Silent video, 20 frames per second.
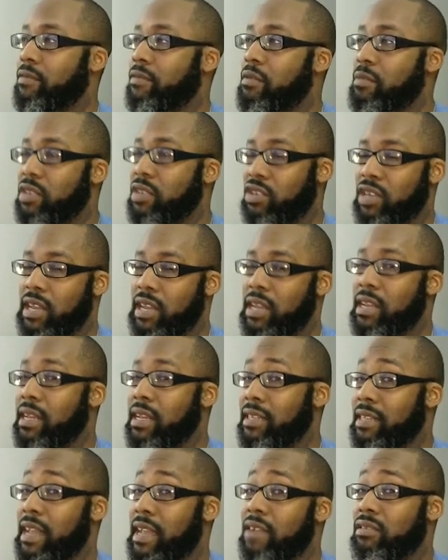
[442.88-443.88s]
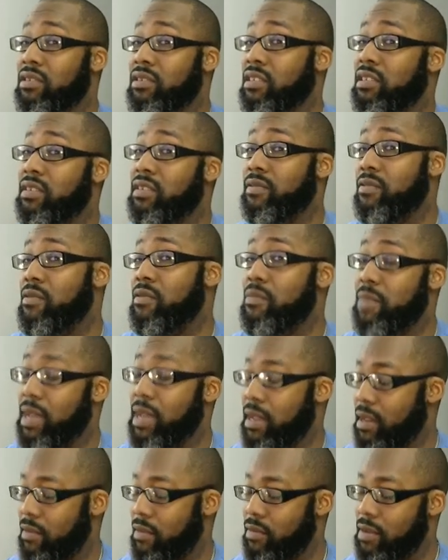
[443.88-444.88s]
for Machine is now
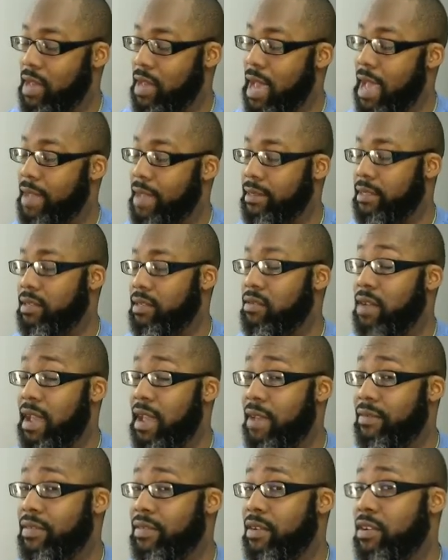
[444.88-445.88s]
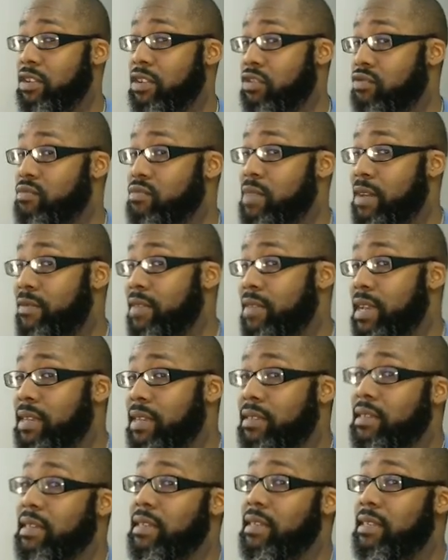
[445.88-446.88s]
64-bit. If you guys still have 32-bit
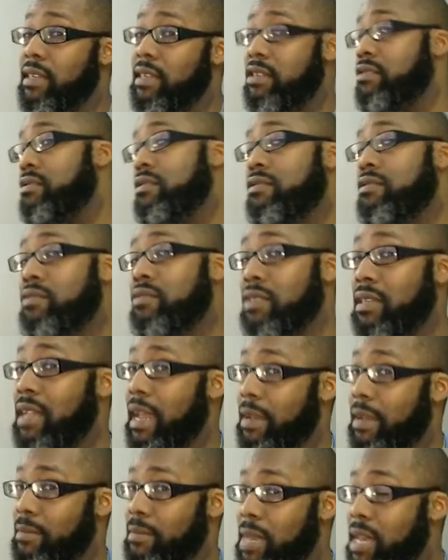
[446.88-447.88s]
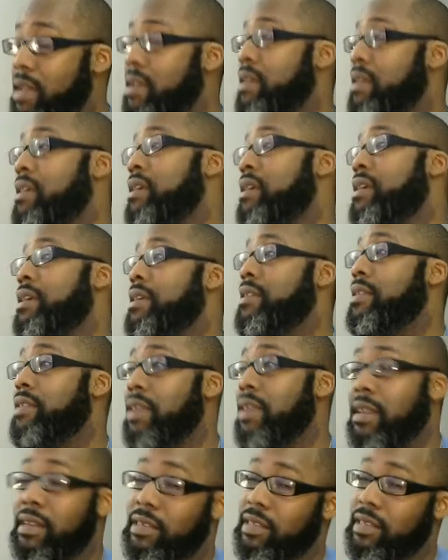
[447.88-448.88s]
VSTs that you're using like me,
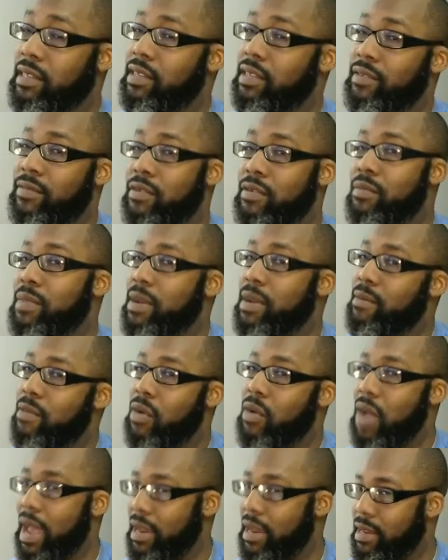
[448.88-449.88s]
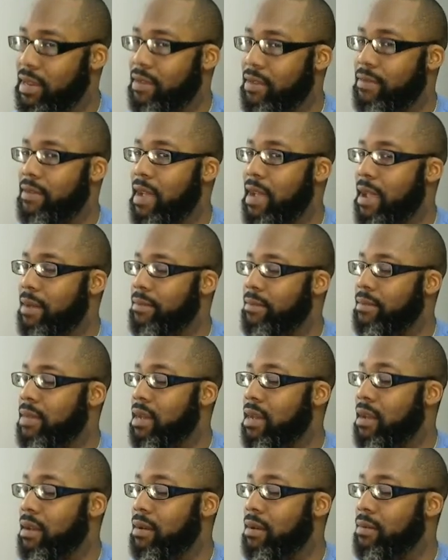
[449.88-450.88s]
then the 64-bit won't identify
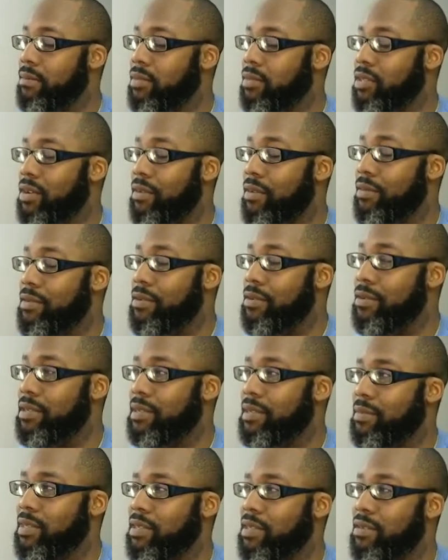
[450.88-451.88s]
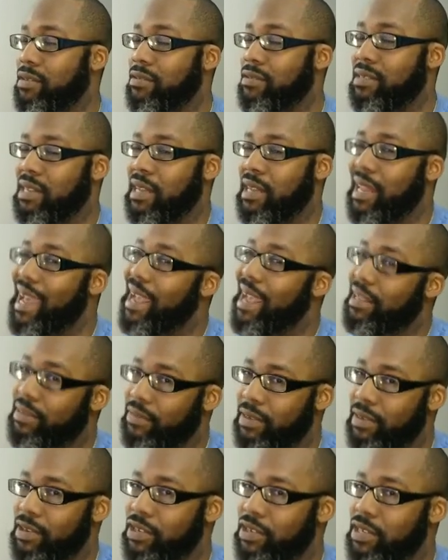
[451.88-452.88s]
them. So of course I'm still using the last
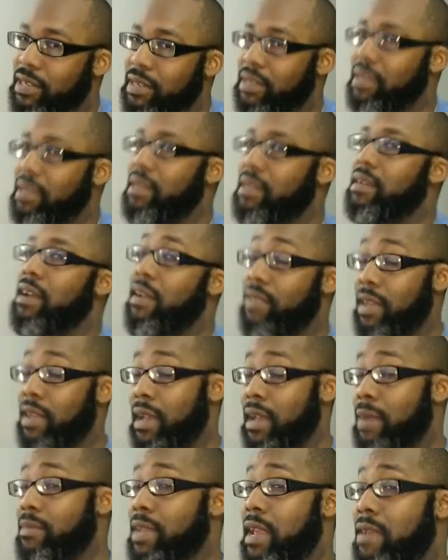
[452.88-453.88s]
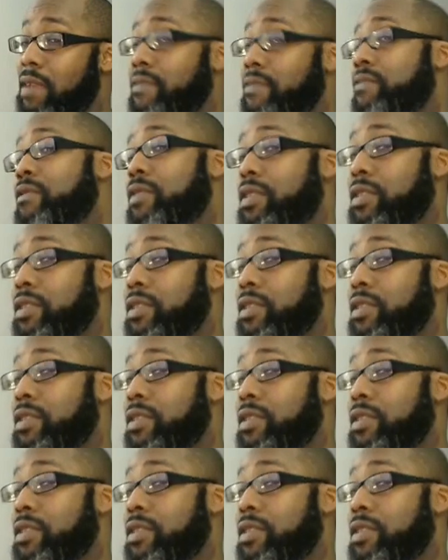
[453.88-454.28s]
version of the update for